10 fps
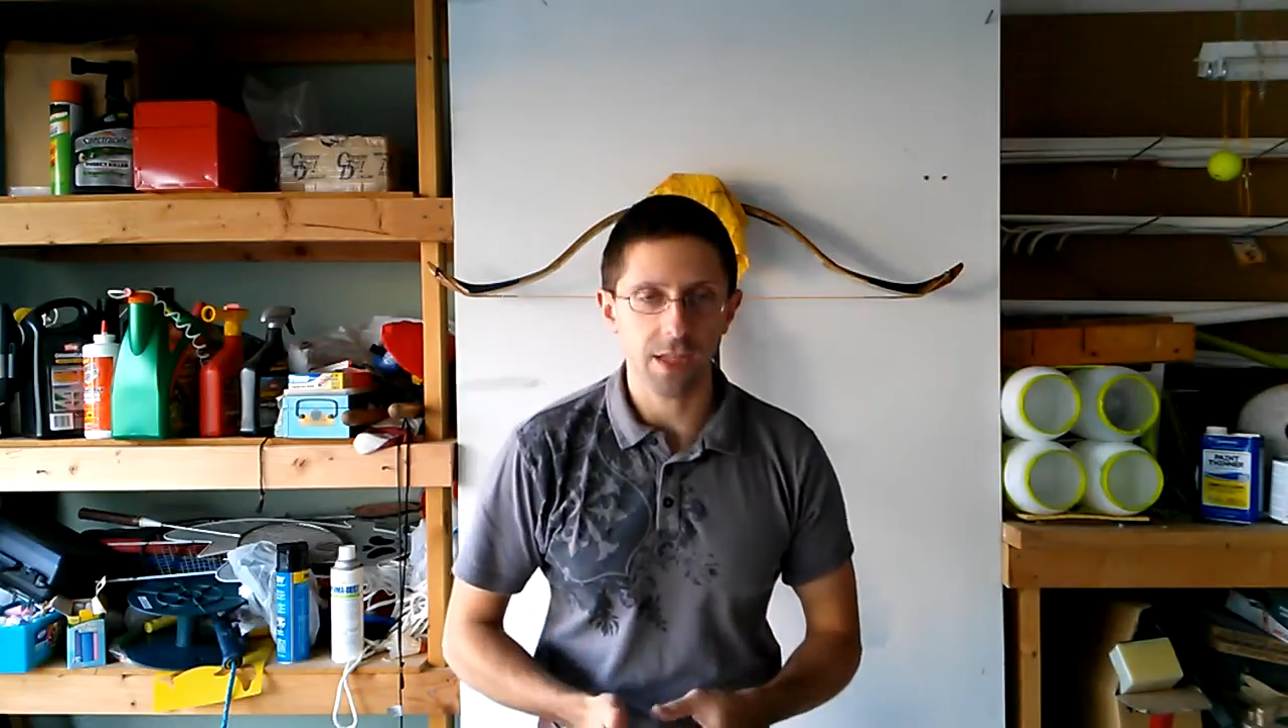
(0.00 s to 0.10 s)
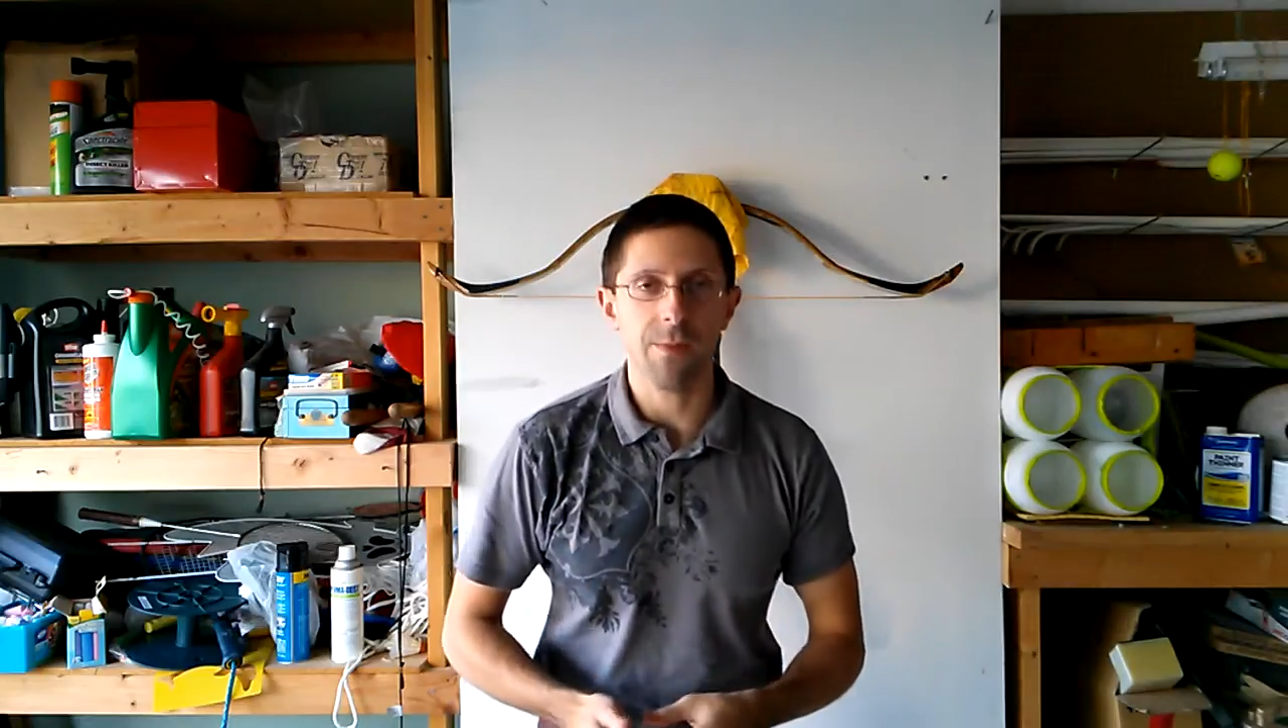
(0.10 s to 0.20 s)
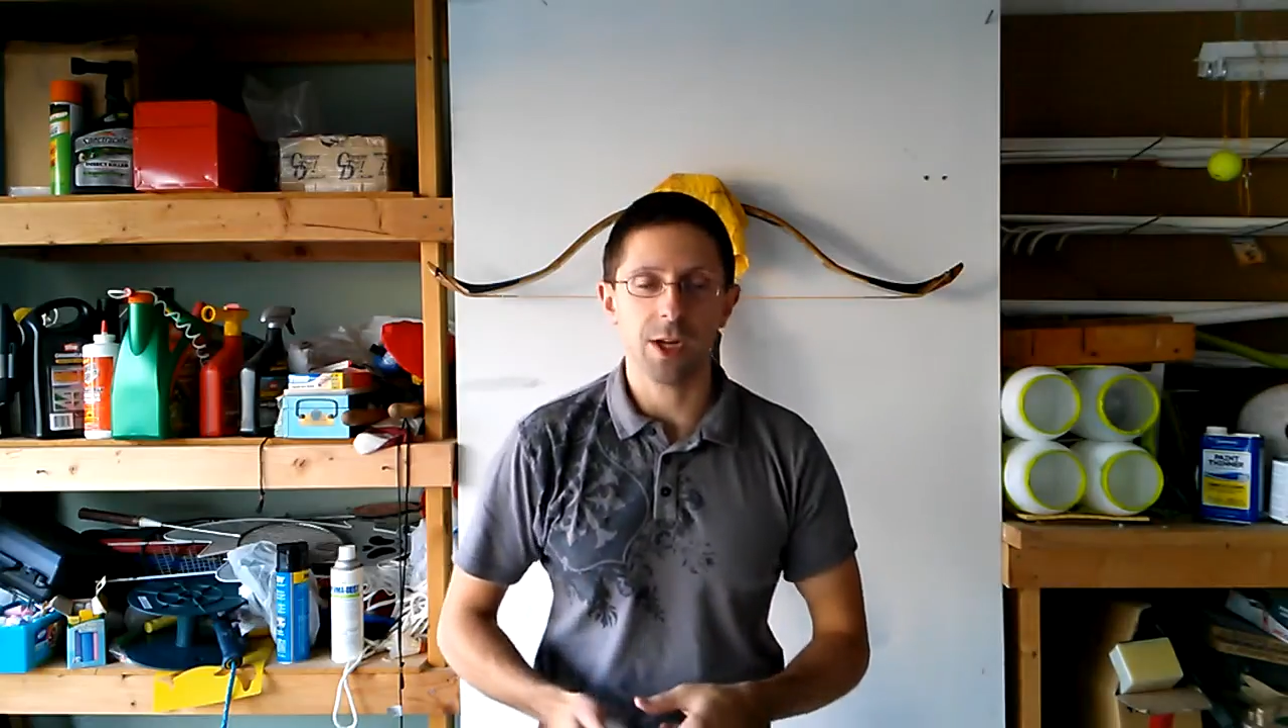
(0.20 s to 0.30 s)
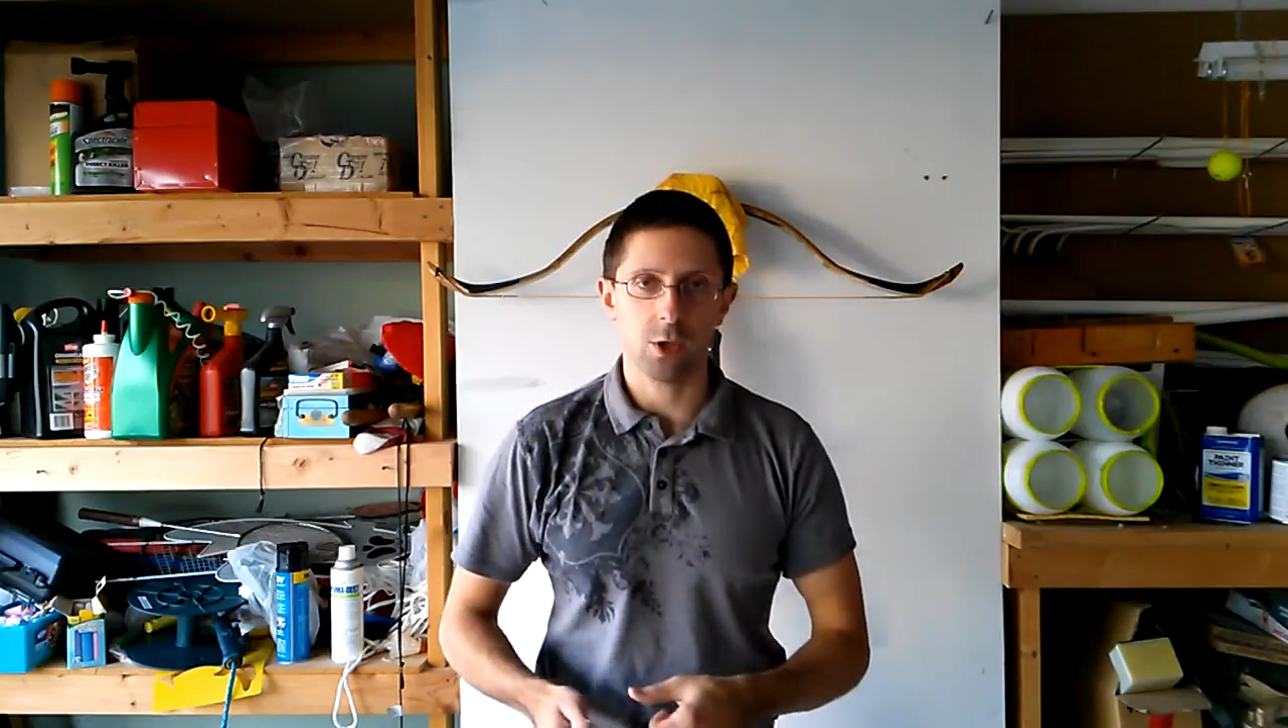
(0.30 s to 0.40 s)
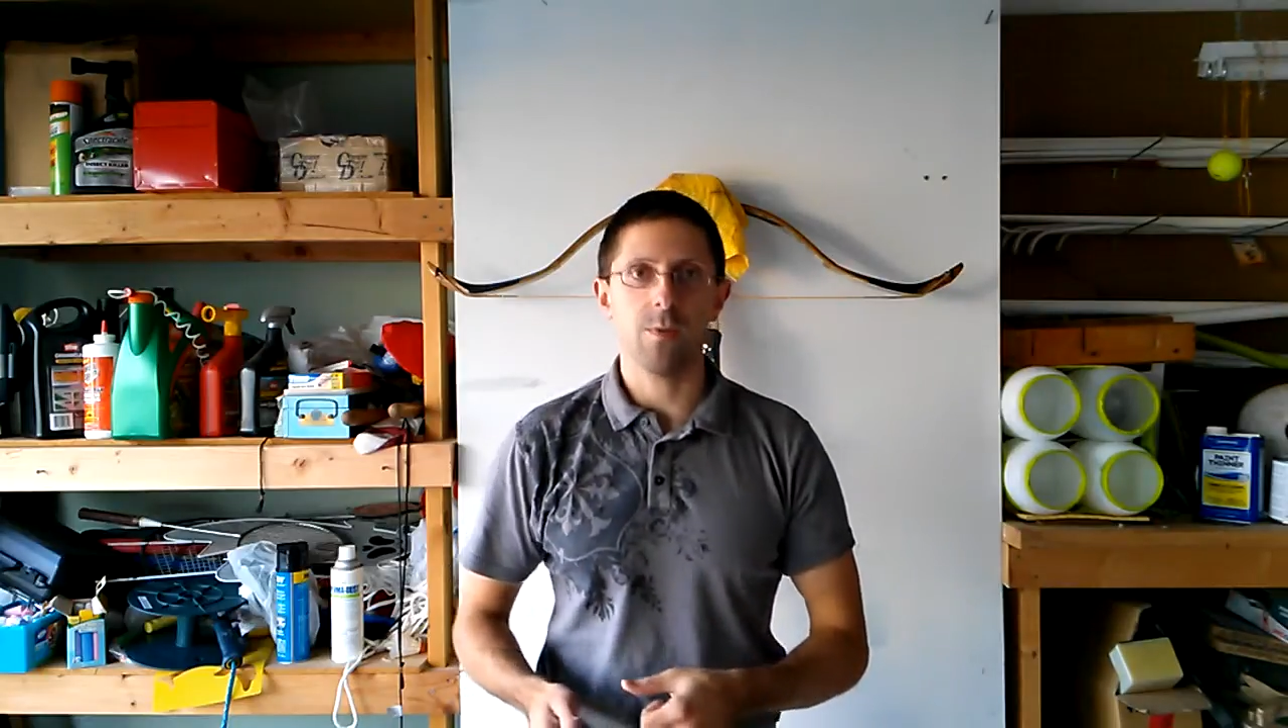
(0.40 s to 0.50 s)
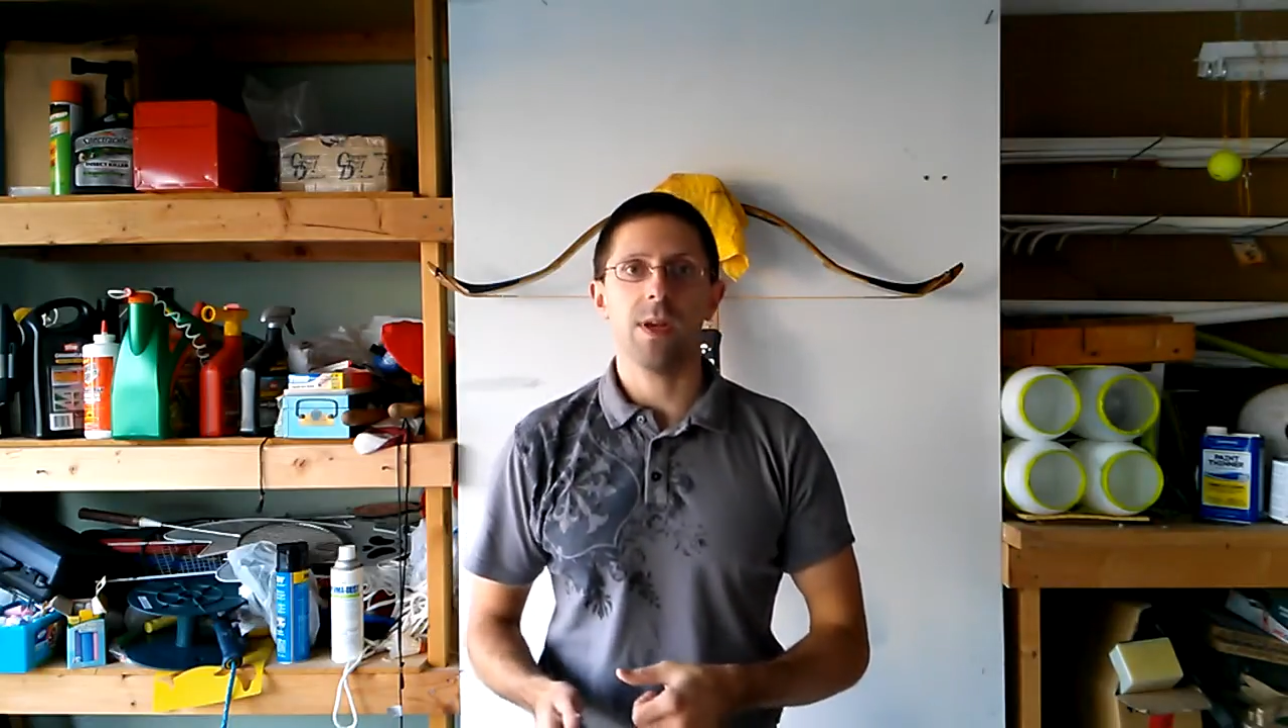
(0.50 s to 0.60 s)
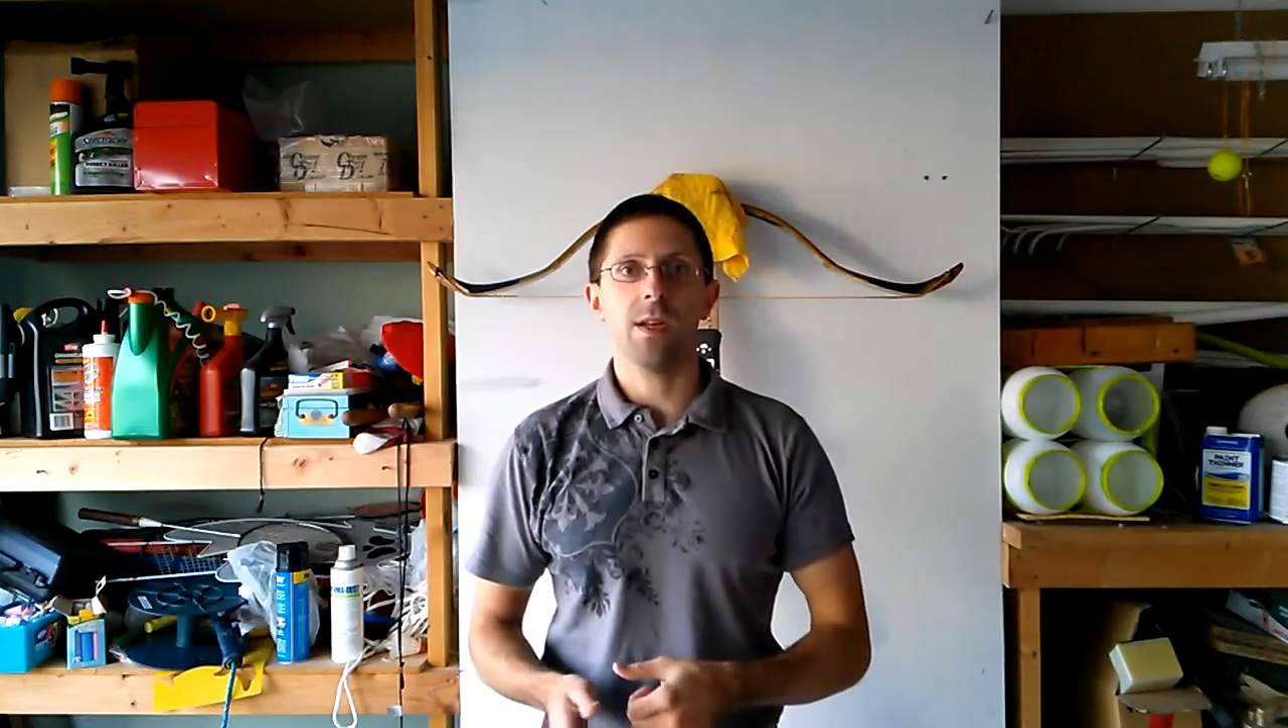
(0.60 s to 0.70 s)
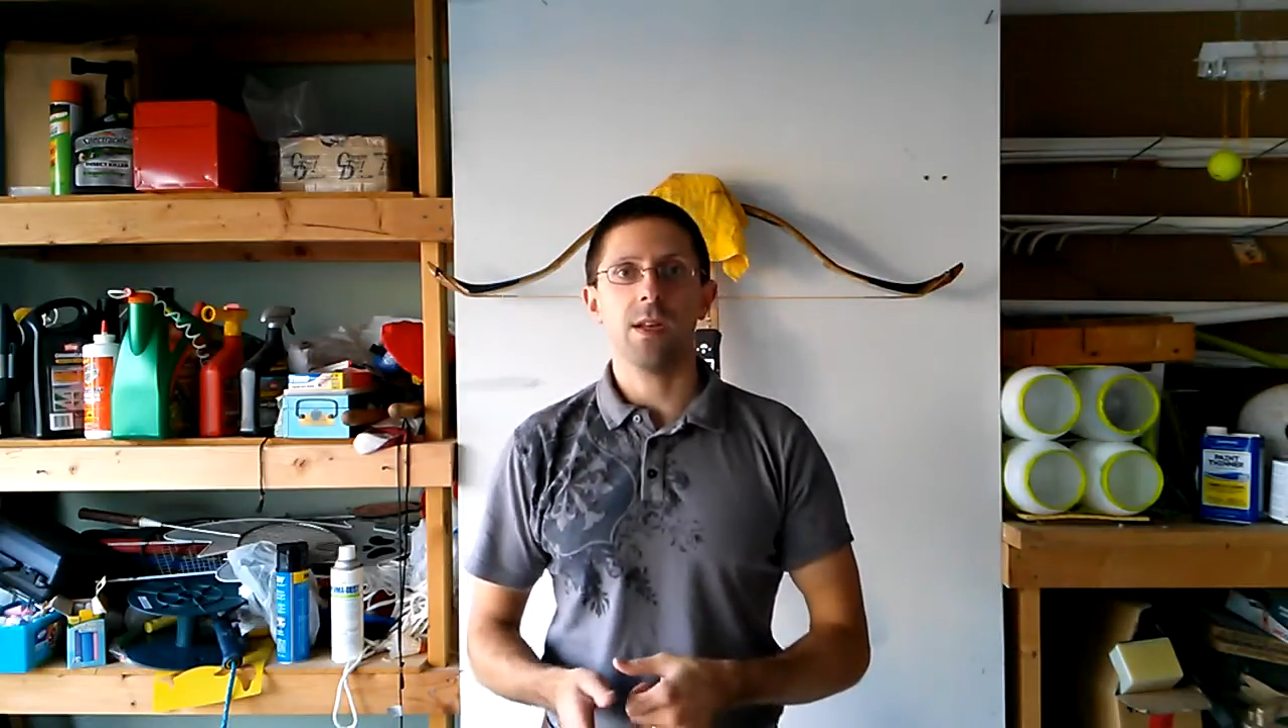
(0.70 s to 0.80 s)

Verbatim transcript: the measurement.